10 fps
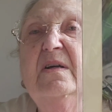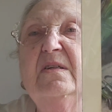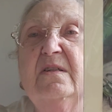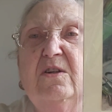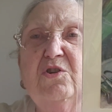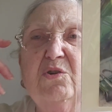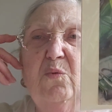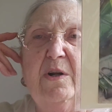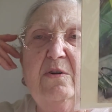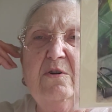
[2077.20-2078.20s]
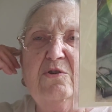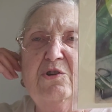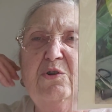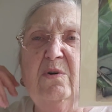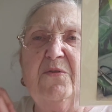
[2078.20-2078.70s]
stitched 1 or
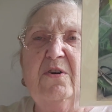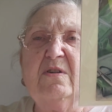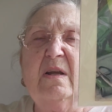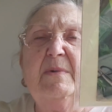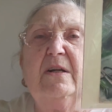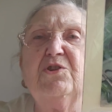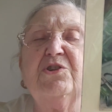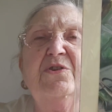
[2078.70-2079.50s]
2 of hers. I'm not sure